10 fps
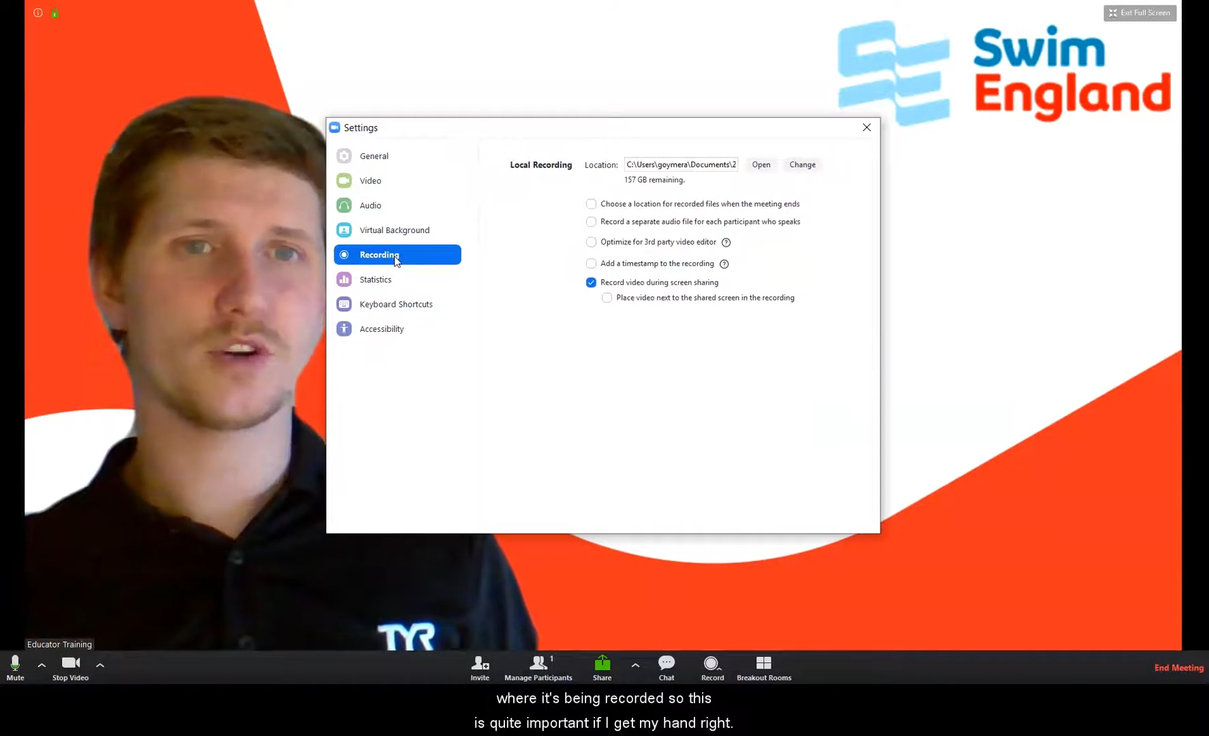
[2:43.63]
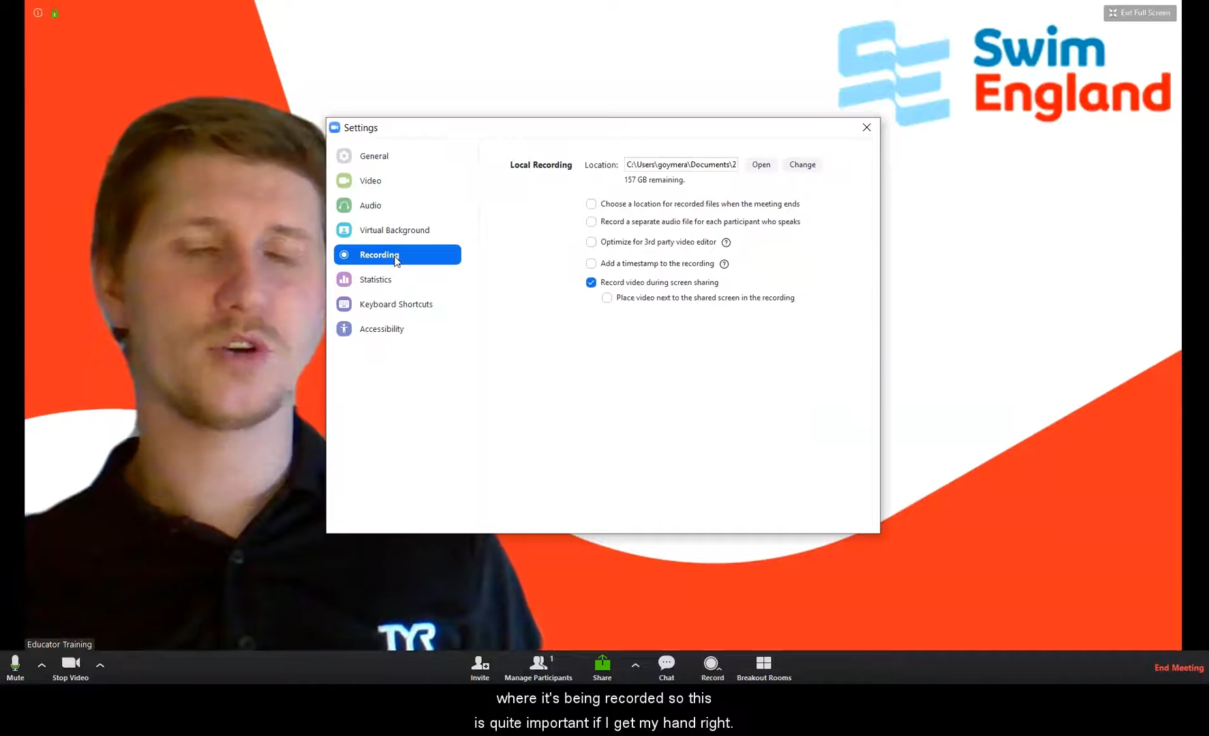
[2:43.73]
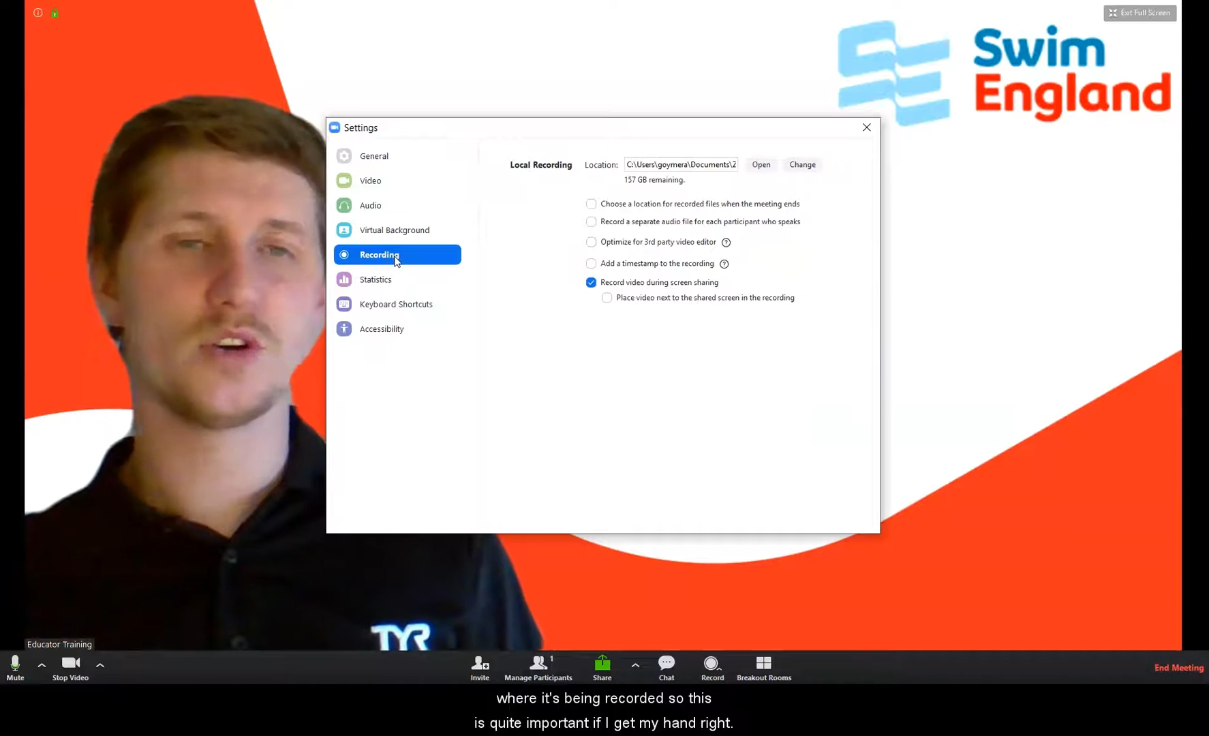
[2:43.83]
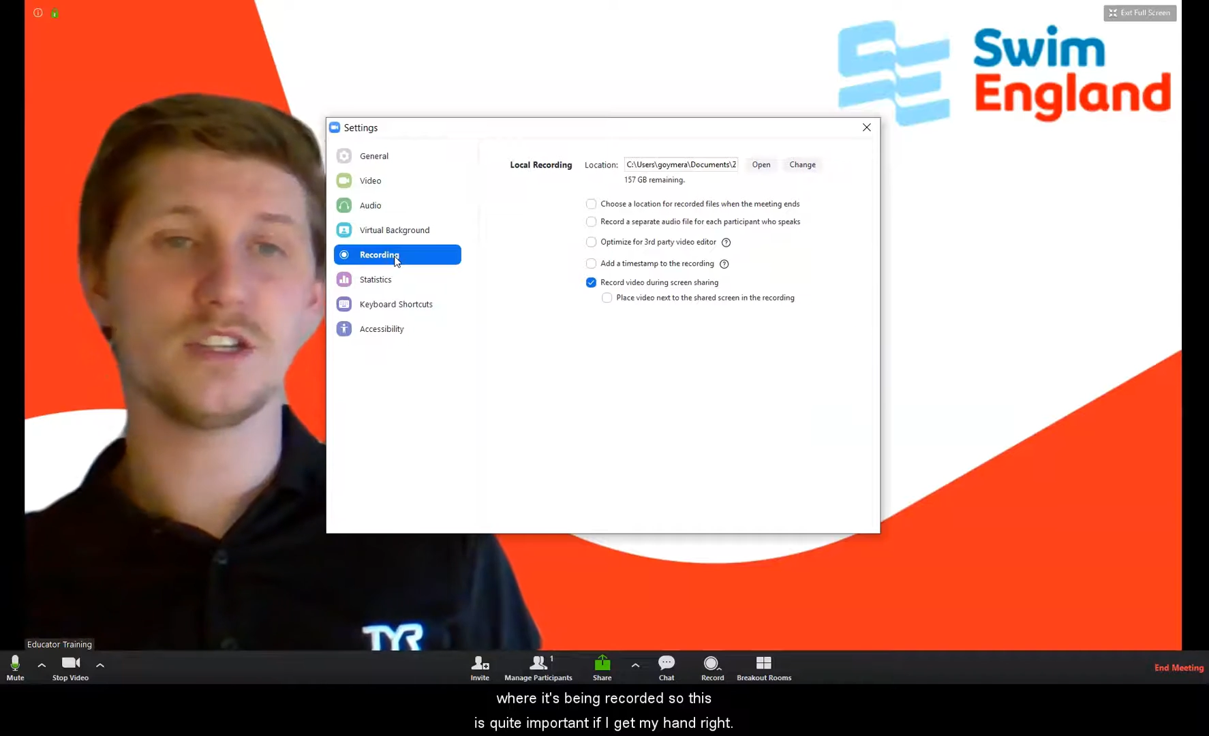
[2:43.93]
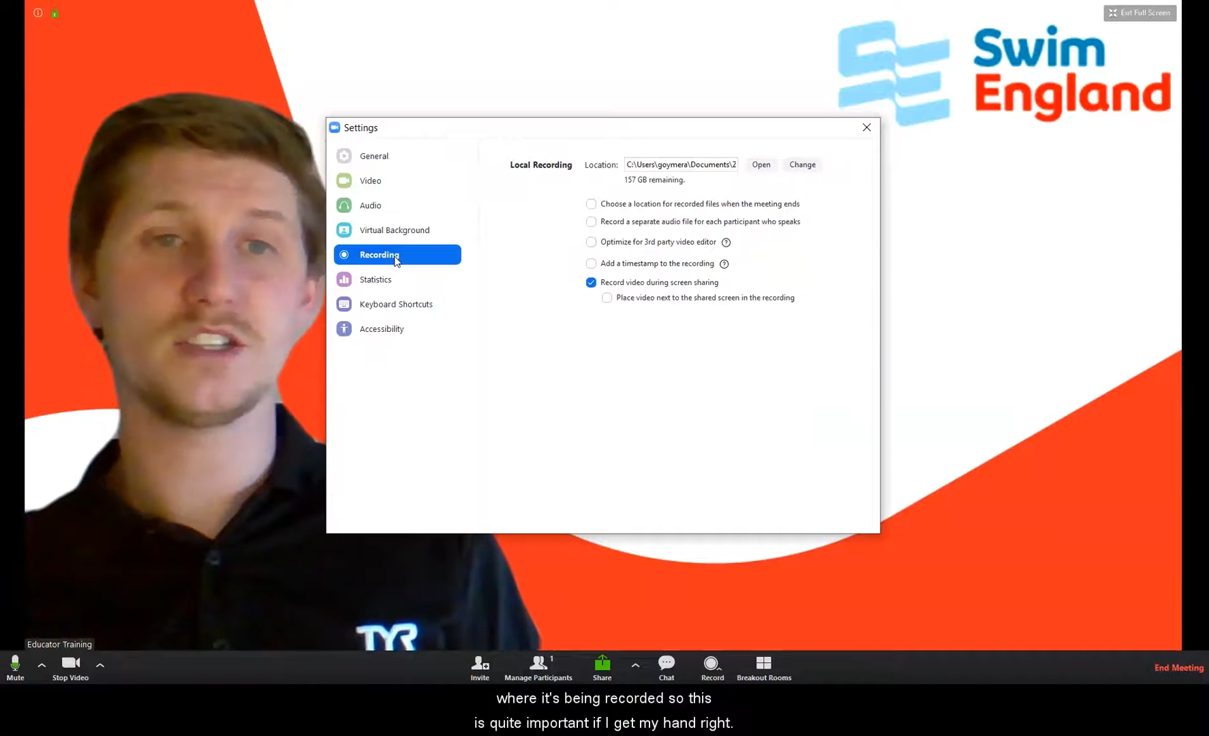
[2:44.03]

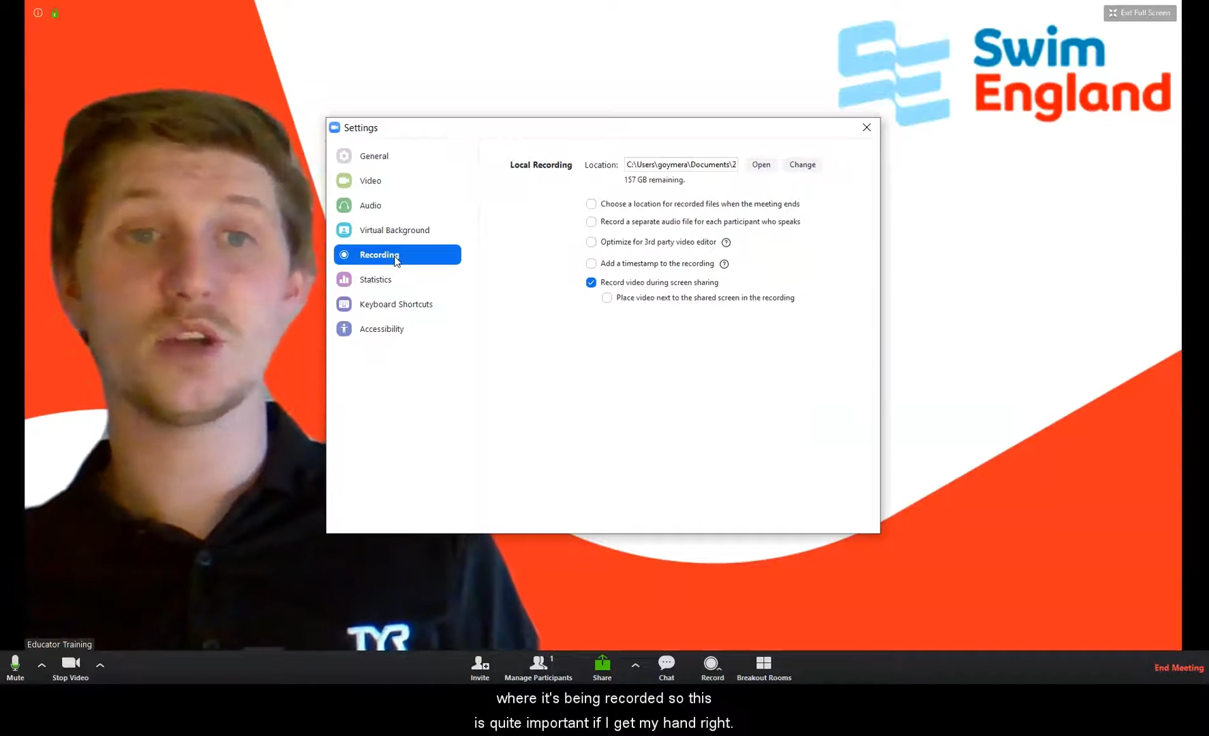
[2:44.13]
recorded.